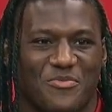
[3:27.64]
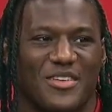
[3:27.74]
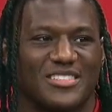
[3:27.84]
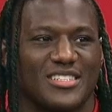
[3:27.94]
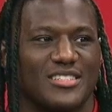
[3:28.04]

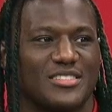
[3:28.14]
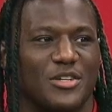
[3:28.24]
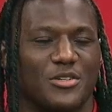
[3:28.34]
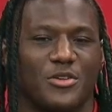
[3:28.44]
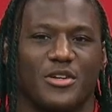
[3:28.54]
Yes, sir.
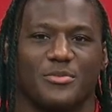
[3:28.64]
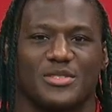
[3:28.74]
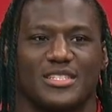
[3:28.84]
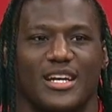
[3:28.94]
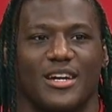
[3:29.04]
So growing up in
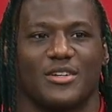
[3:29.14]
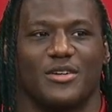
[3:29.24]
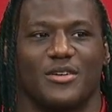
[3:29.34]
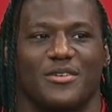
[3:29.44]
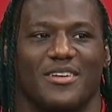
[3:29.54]

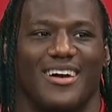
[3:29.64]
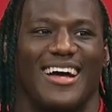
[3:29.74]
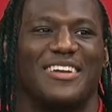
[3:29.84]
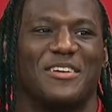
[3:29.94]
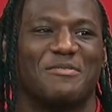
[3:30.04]
Chicago,
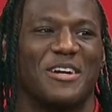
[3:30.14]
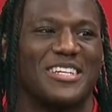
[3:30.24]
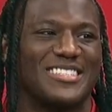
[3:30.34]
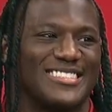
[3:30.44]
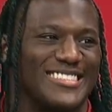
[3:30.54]
I know
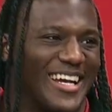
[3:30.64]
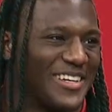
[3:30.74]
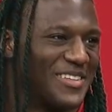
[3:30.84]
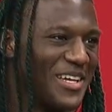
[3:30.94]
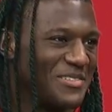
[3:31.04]
Marques is not
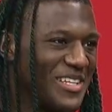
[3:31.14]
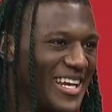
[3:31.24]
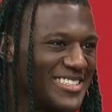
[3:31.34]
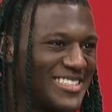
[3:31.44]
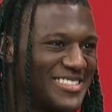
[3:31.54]
gonna like what
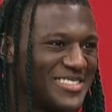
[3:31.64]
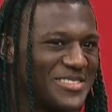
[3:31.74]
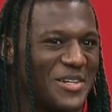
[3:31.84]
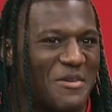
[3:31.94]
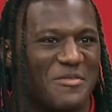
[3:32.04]
I tell the
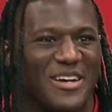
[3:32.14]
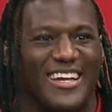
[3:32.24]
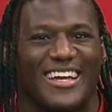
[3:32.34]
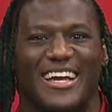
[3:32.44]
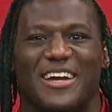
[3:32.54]
story,
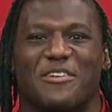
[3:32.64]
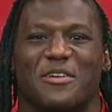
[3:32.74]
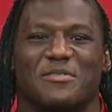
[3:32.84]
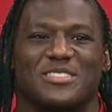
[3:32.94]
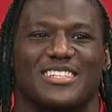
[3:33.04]
but
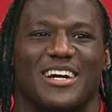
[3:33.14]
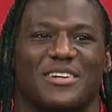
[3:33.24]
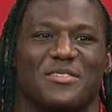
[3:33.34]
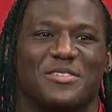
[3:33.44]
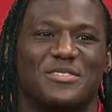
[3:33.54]
growing up in
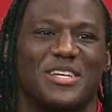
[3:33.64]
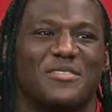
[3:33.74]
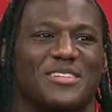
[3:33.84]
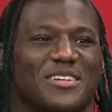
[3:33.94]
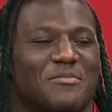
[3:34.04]
Chicago, we was
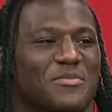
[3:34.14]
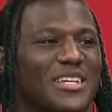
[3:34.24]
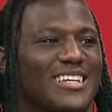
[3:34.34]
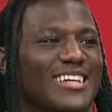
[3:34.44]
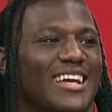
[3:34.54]
able to
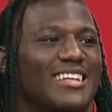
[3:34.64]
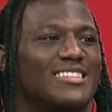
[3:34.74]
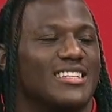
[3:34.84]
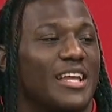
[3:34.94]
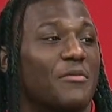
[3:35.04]
beat
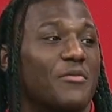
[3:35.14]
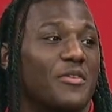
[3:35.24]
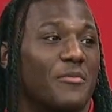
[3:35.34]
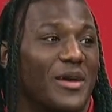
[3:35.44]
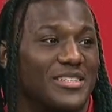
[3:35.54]
the
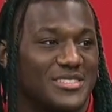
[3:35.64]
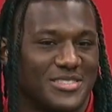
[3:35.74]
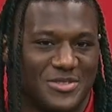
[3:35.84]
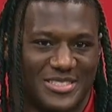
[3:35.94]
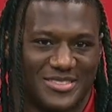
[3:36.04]
Naperville
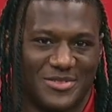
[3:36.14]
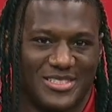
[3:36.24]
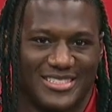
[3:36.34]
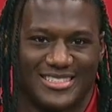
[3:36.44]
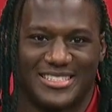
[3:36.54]
Patriots, which is,
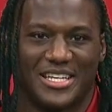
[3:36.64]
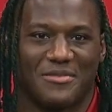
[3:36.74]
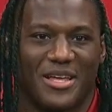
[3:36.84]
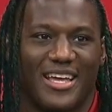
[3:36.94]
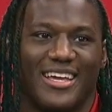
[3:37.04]
was the
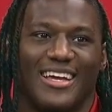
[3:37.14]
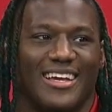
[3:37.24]
team that